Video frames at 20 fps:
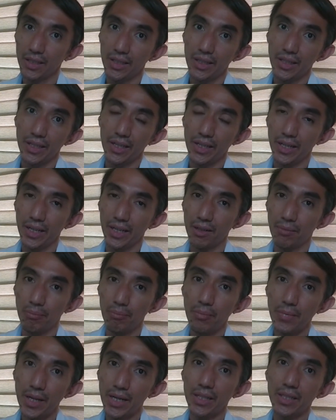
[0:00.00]
and
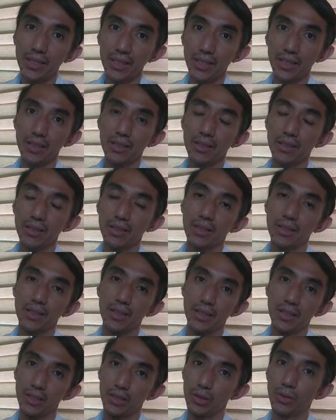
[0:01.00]
many
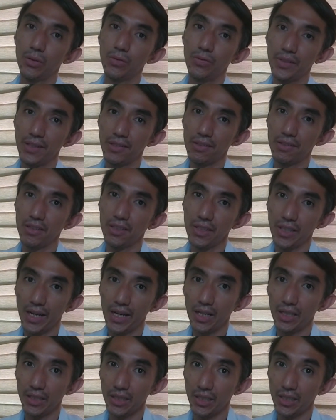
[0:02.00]
UVC
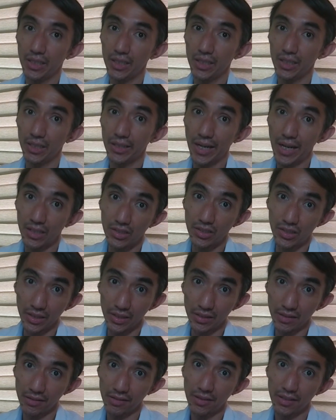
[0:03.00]
LED
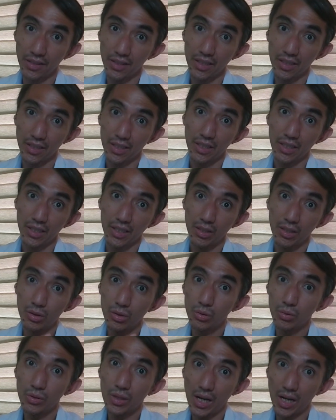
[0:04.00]
gadgets
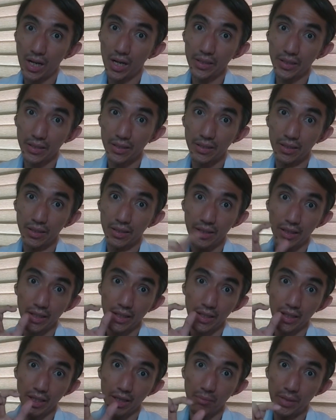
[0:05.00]
do not
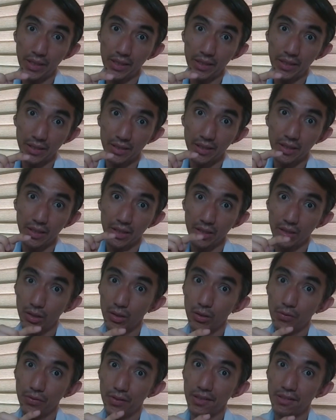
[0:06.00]
emit
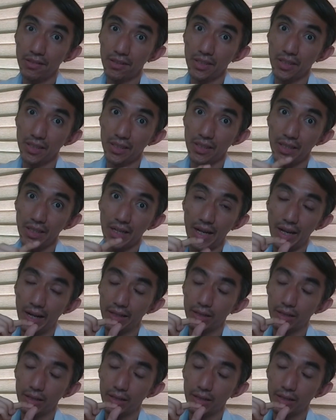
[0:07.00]
UVC at